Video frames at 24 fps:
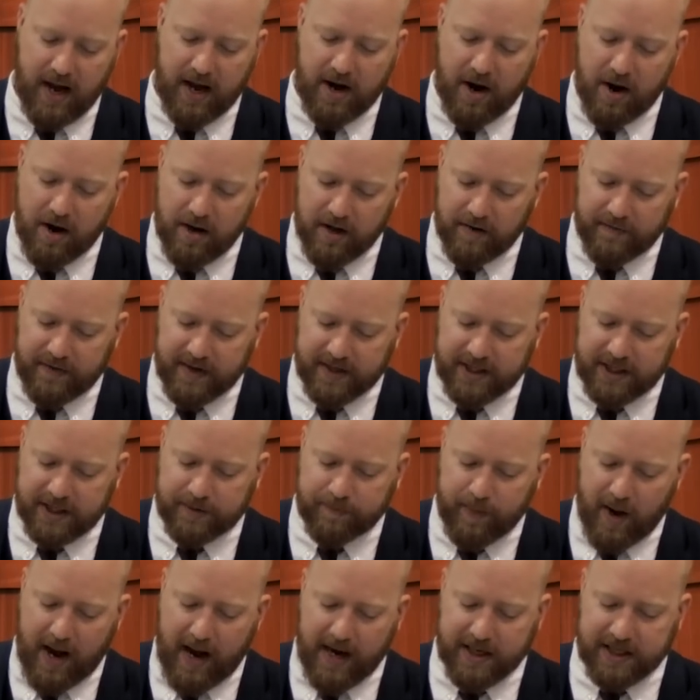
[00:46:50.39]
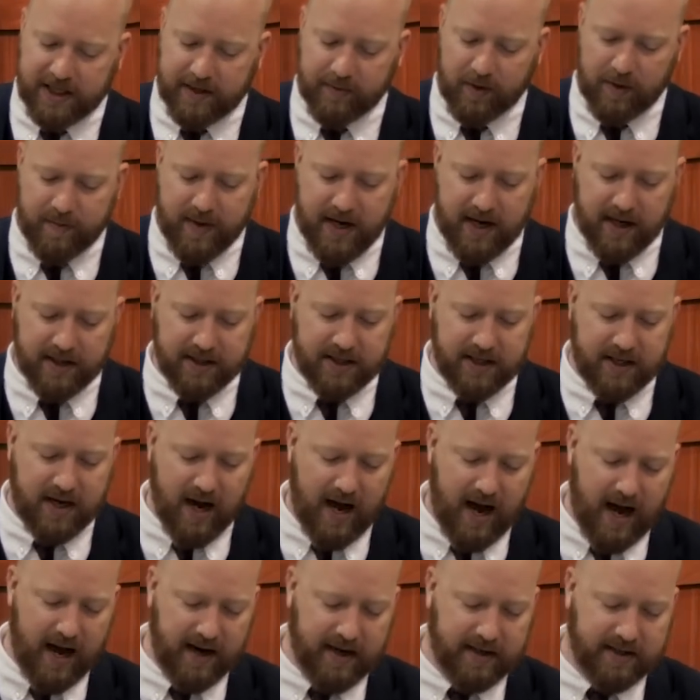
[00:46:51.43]
And all of this is possible because
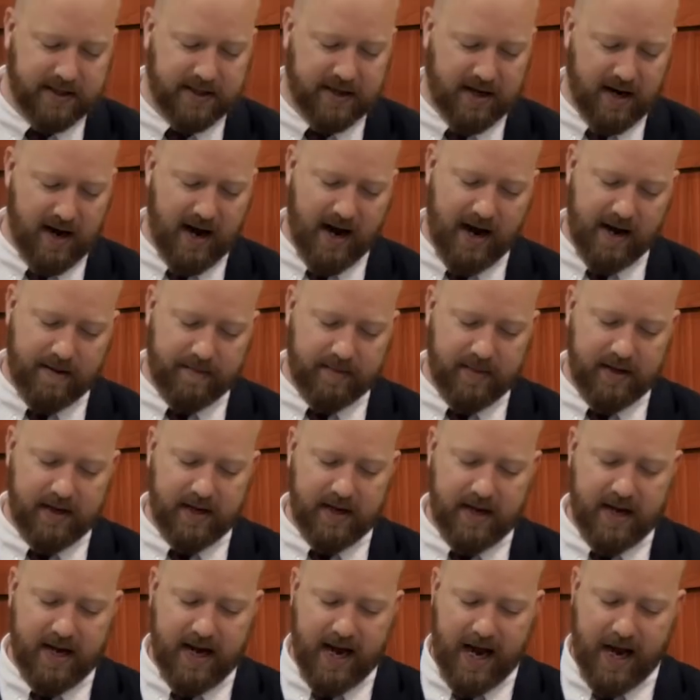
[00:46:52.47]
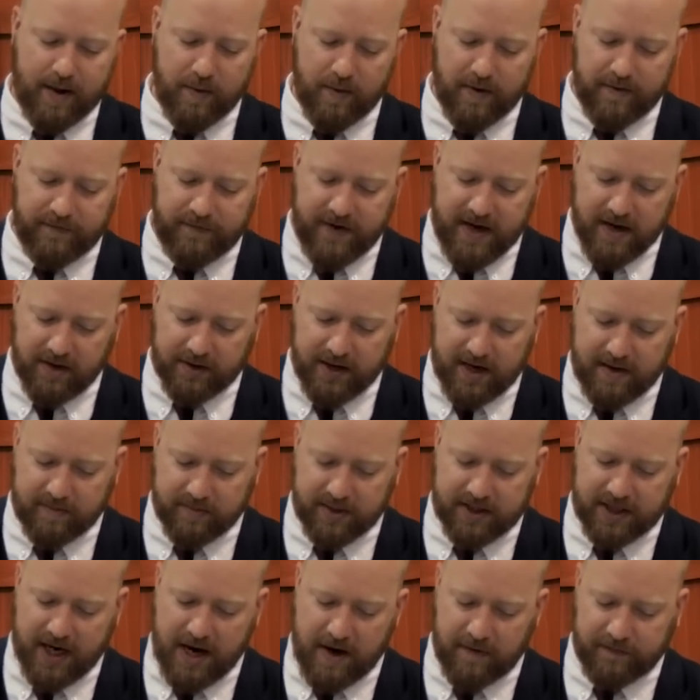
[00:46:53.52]
God has come and revealed
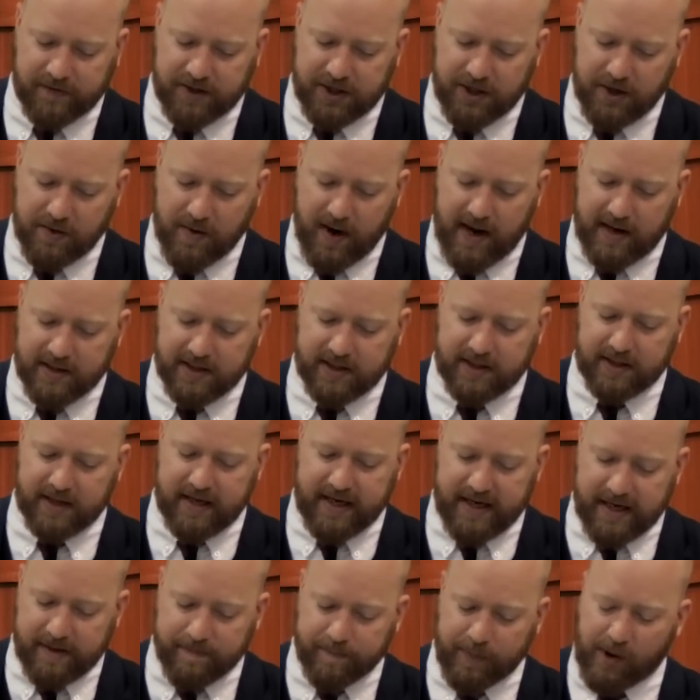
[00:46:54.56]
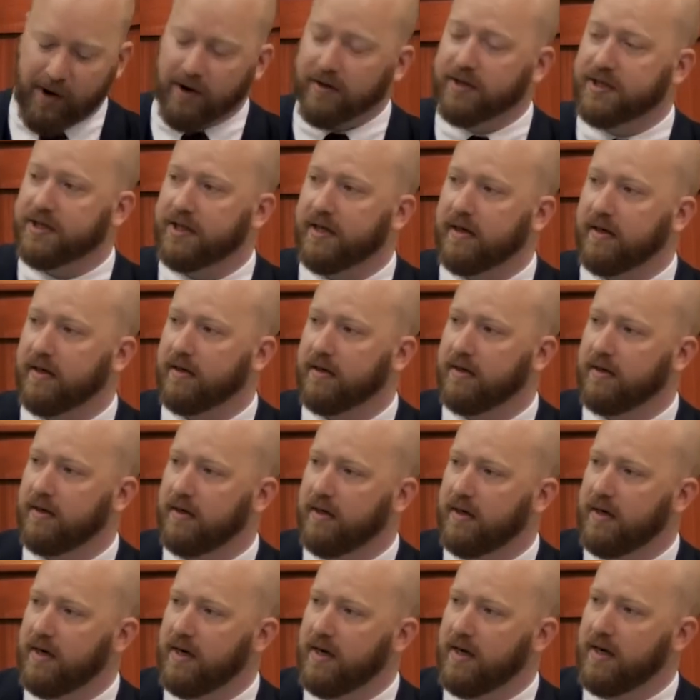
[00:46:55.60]
himself to us in person,
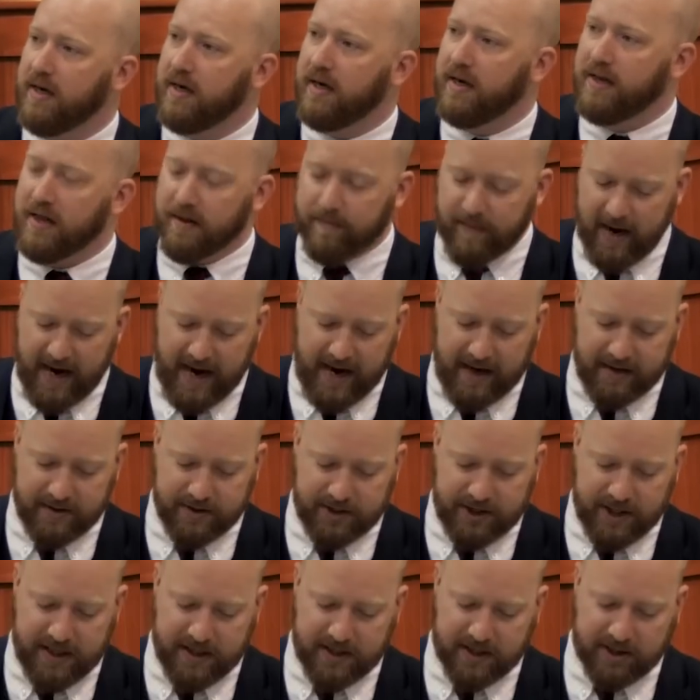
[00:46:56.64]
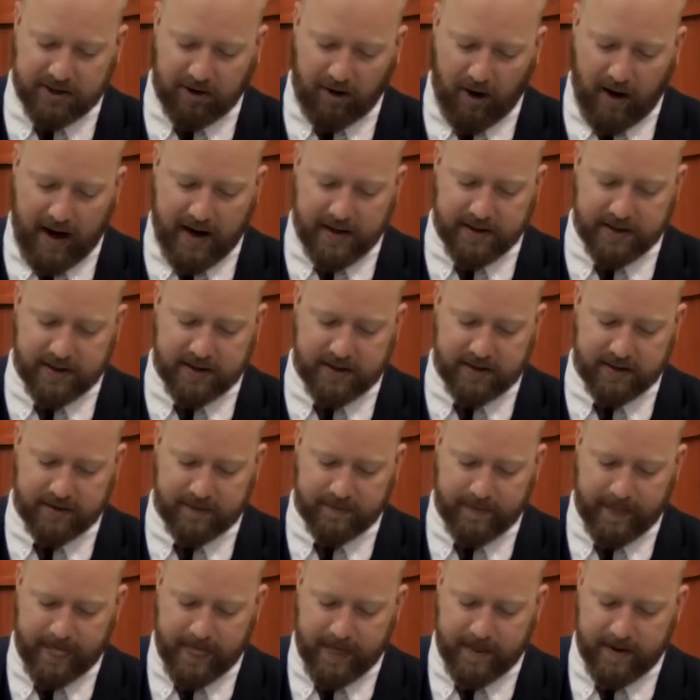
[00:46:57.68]
in the man, Jesus Christ.
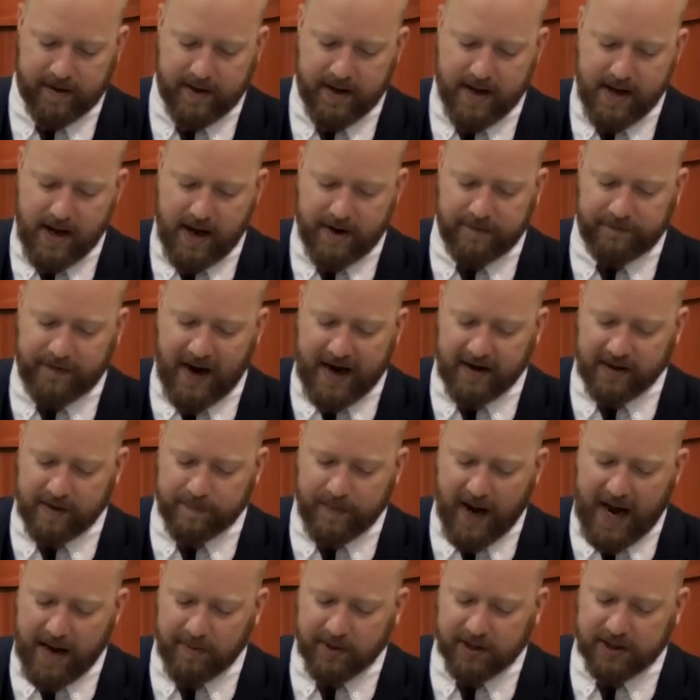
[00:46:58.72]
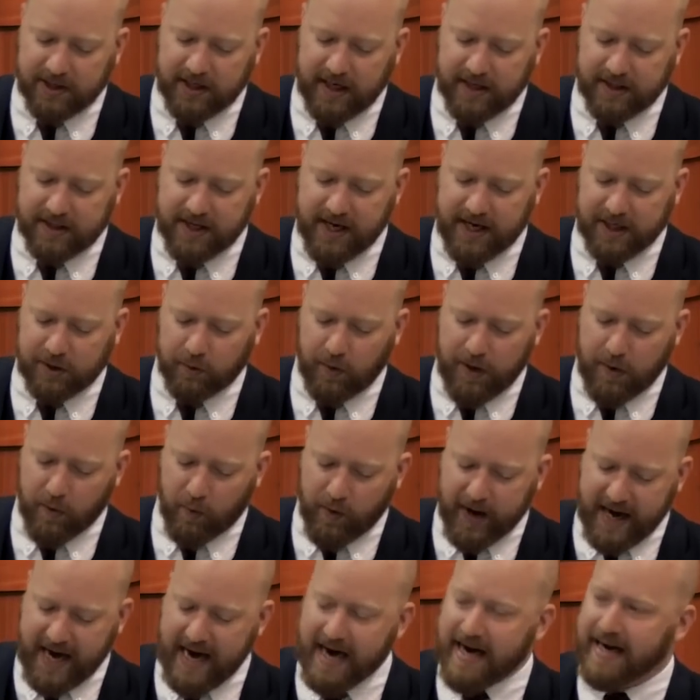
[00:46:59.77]
In fact, the Bible says that as we
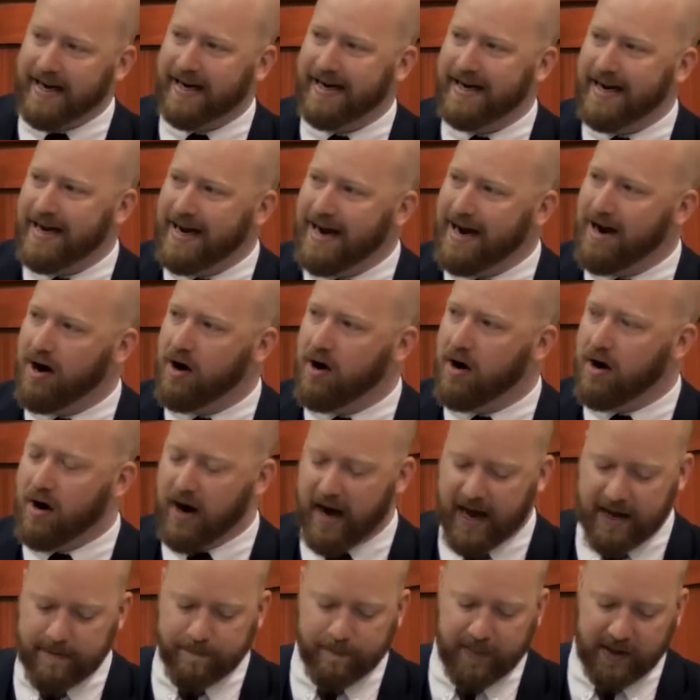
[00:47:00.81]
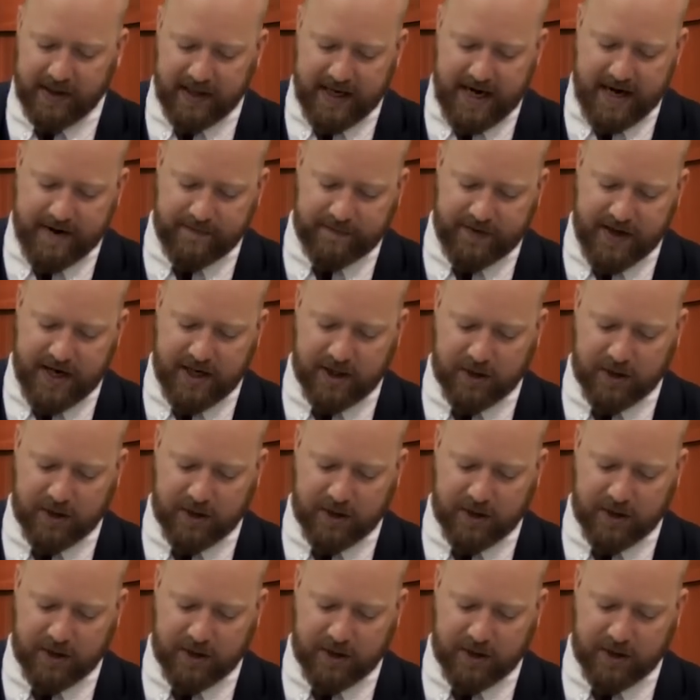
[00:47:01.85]
read and hear and believe